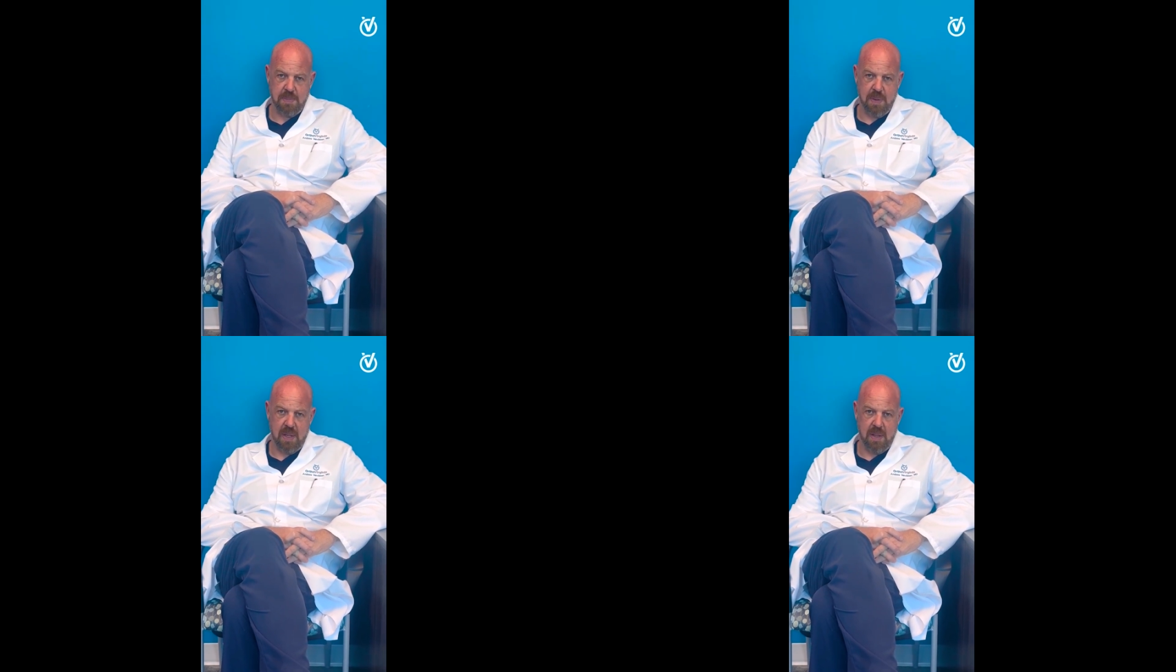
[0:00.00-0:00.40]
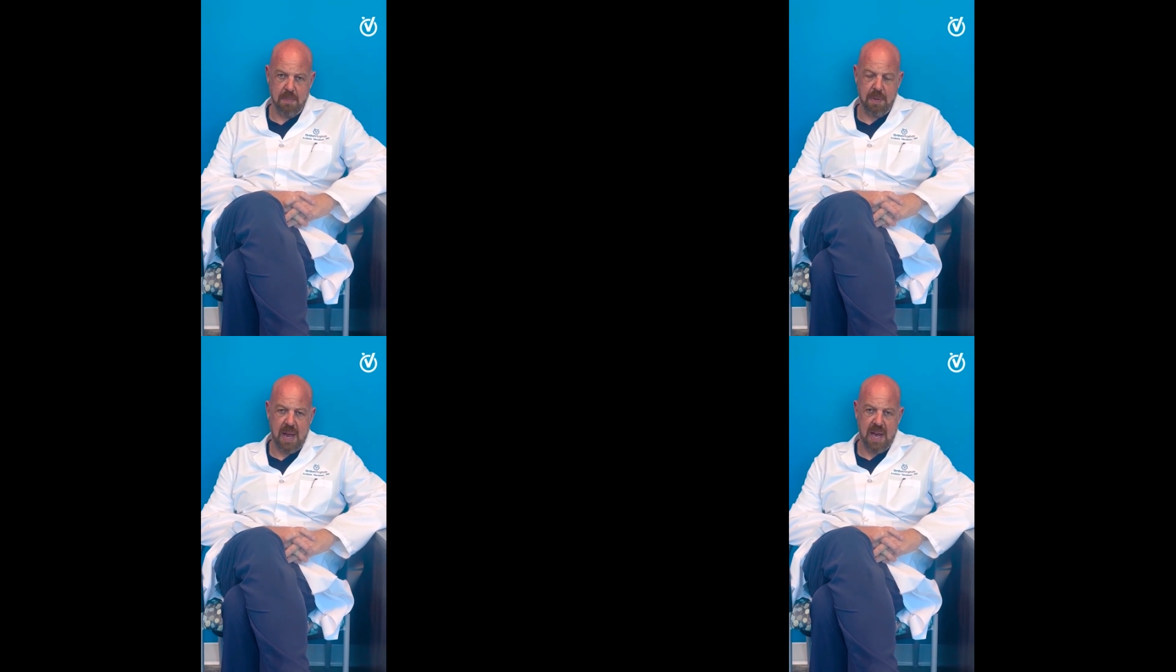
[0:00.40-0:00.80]
but in the
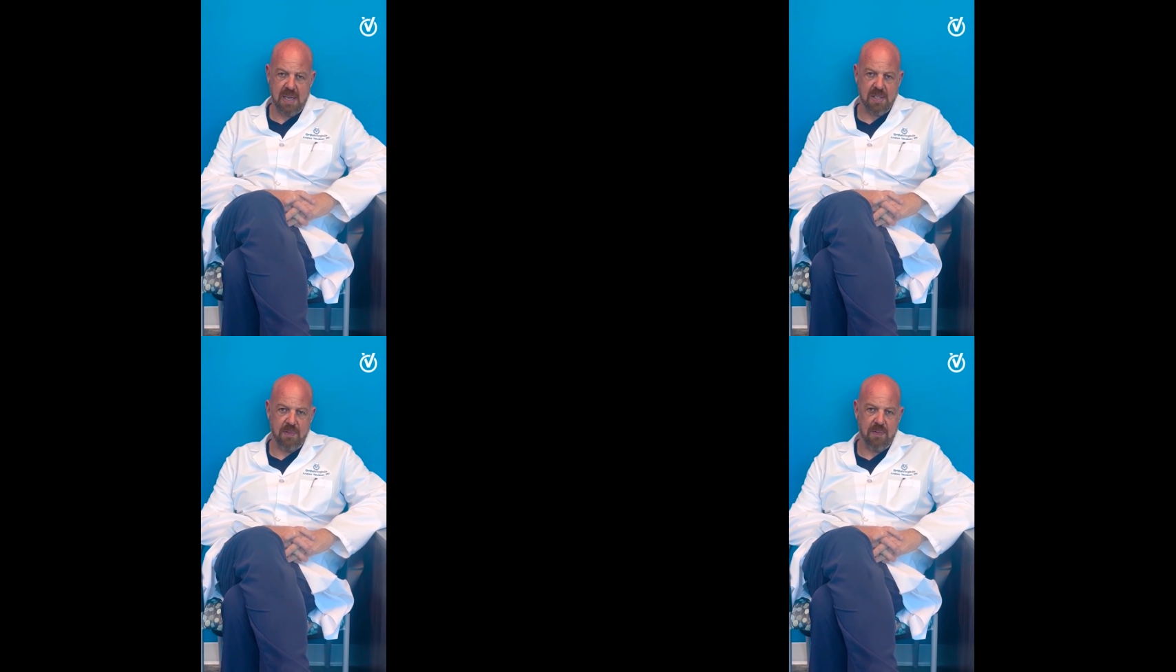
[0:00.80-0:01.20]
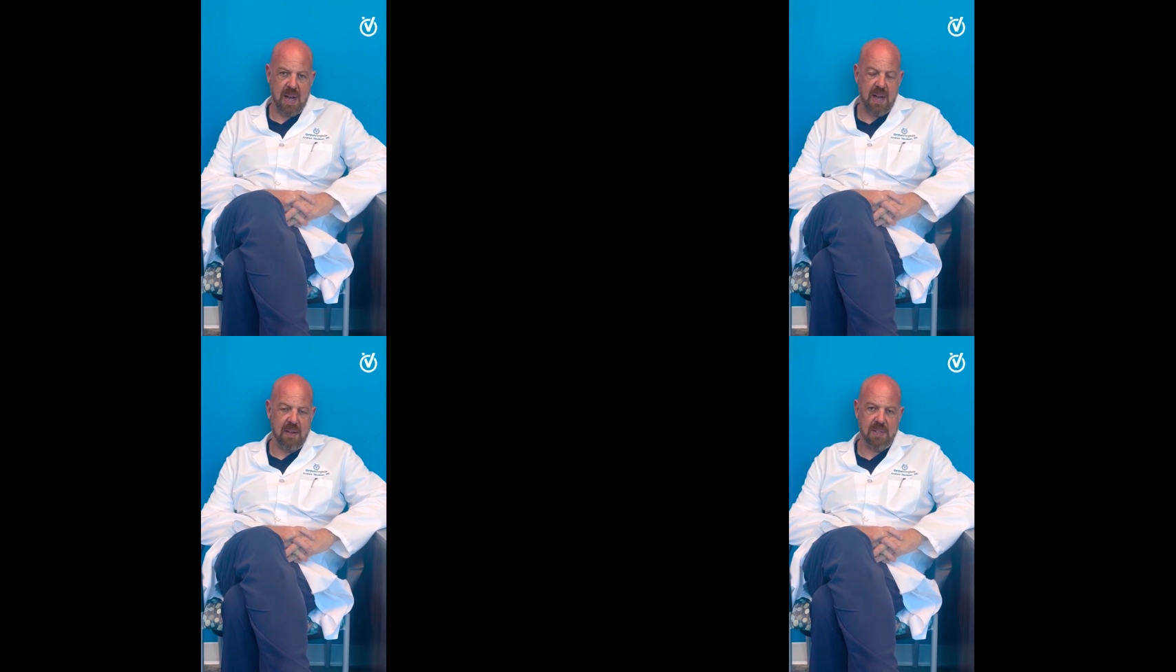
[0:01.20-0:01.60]
past
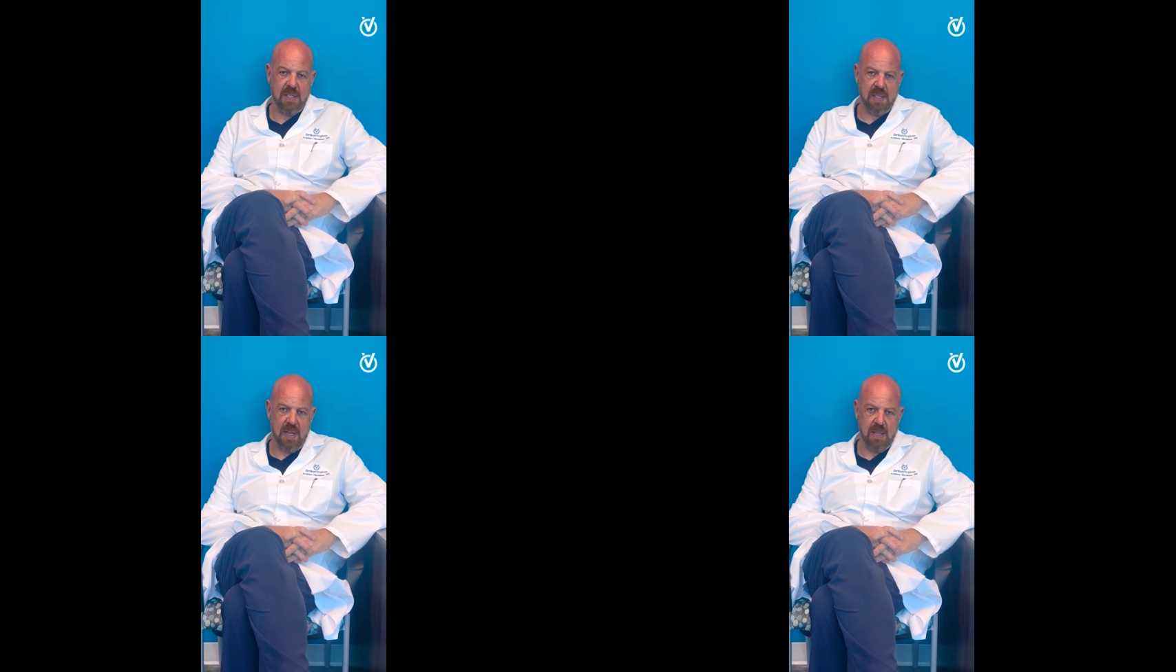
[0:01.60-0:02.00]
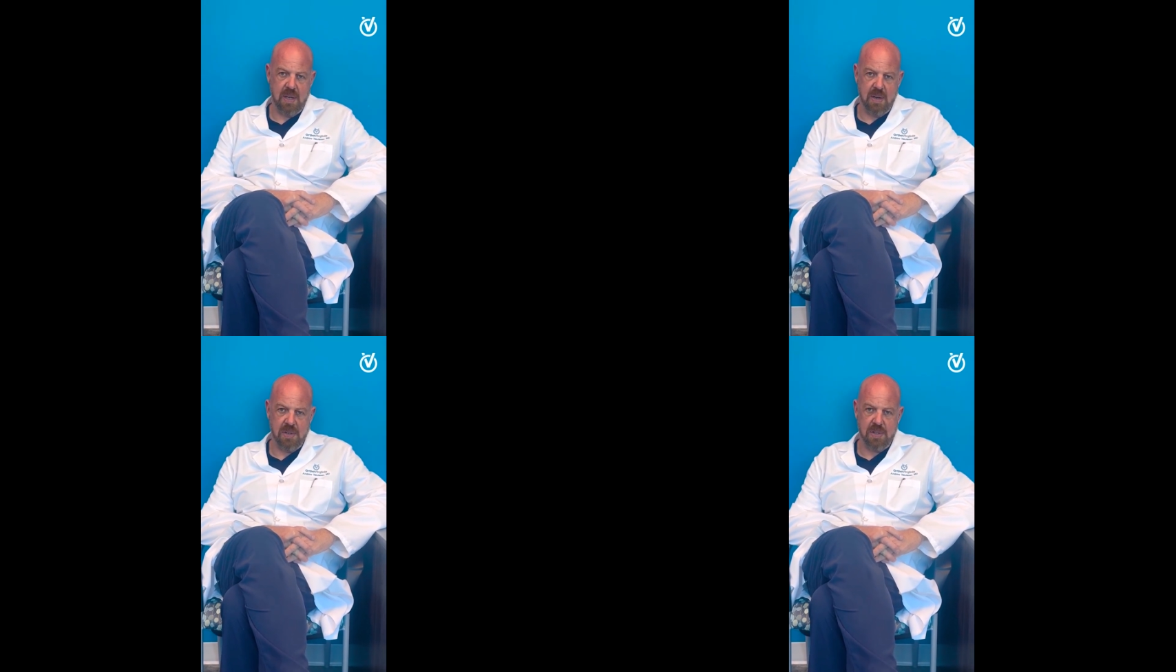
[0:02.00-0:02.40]
5 to 10
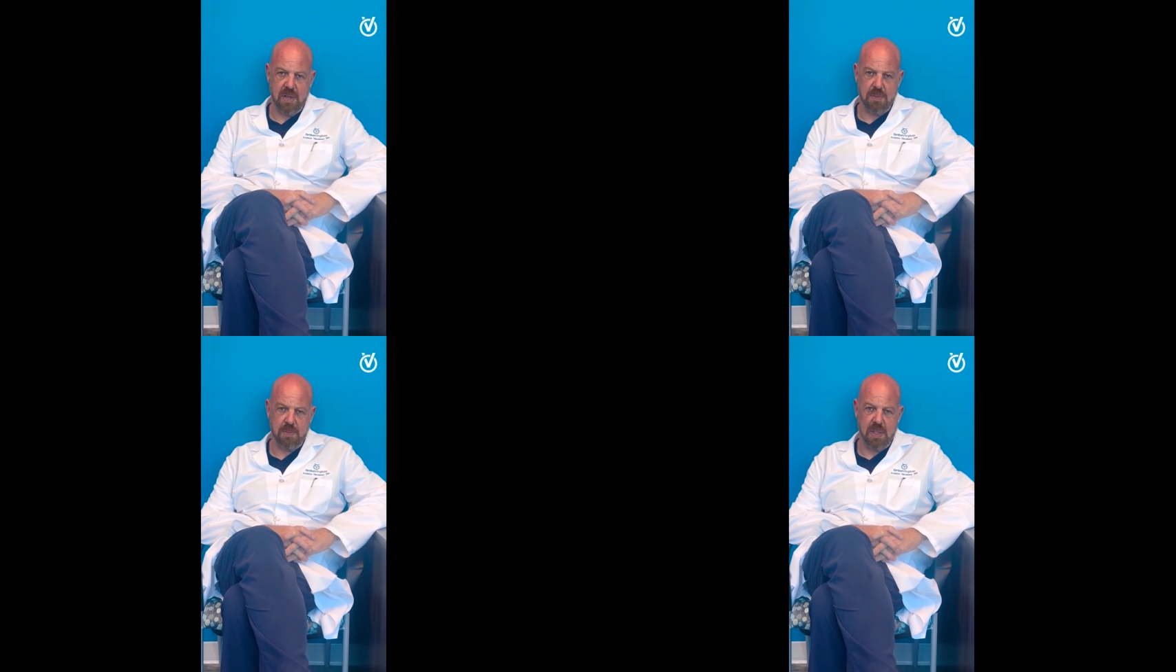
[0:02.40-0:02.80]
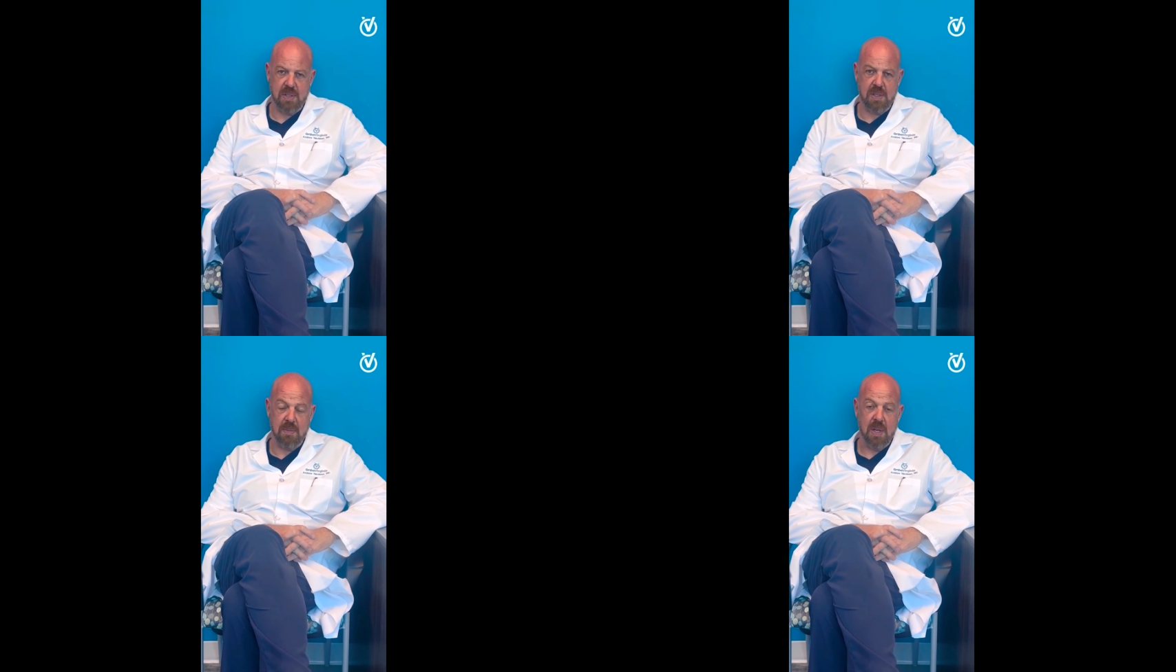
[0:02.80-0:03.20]
years, there's been
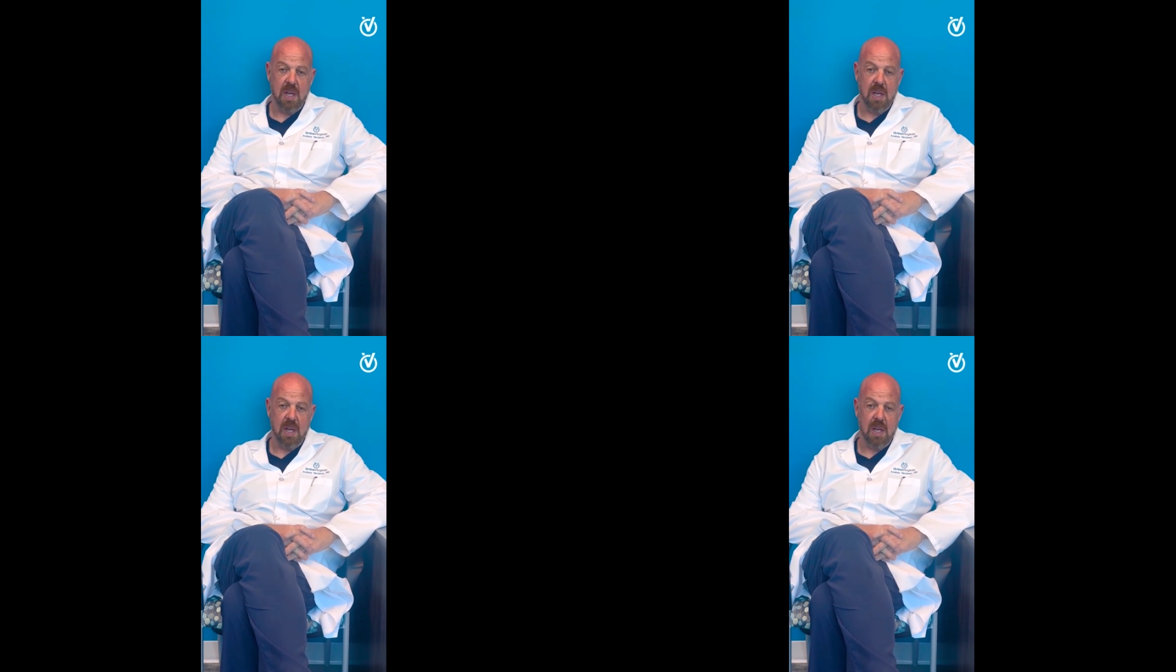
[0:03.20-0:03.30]
some